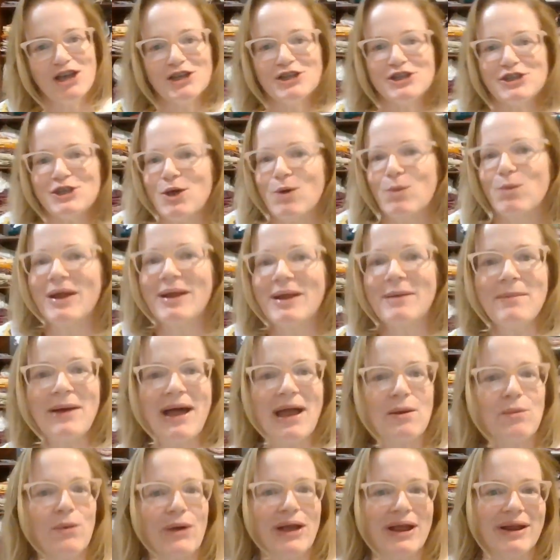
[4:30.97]
So what am
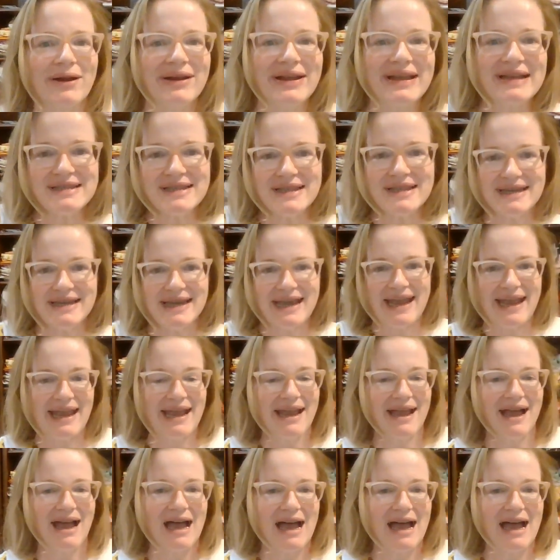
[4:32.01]
I wearing today?